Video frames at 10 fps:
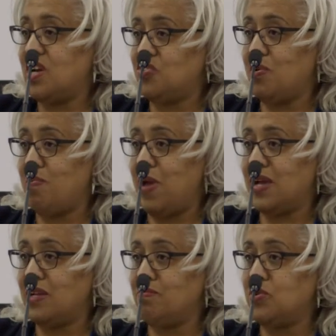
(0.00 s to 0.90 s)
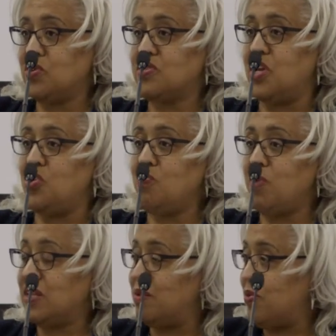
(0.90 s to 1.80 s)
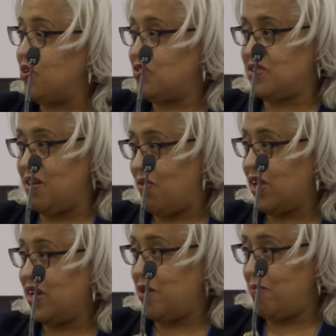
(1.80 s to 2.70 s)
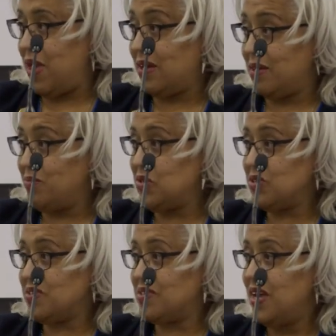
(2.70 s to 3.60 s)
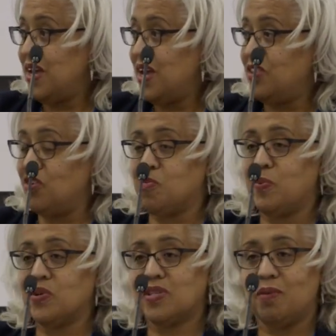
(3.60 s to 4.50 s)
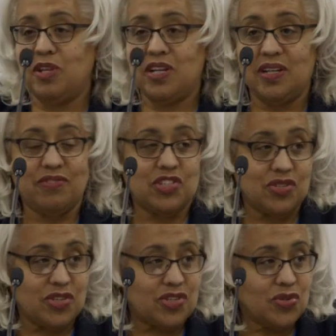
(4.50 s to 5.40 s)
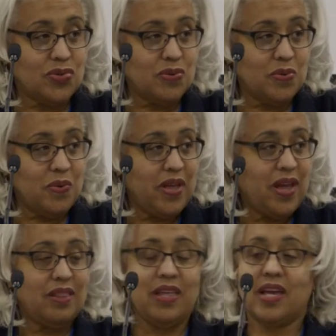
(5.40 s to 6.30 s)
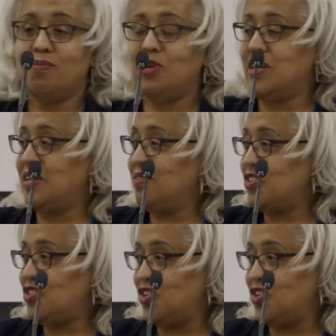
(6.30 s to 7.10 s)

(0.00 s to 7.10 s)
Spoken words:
touch with Macklin Books and you make the purchase directly to Macklin Books. Those books can be delivered to the school. They can be delivered to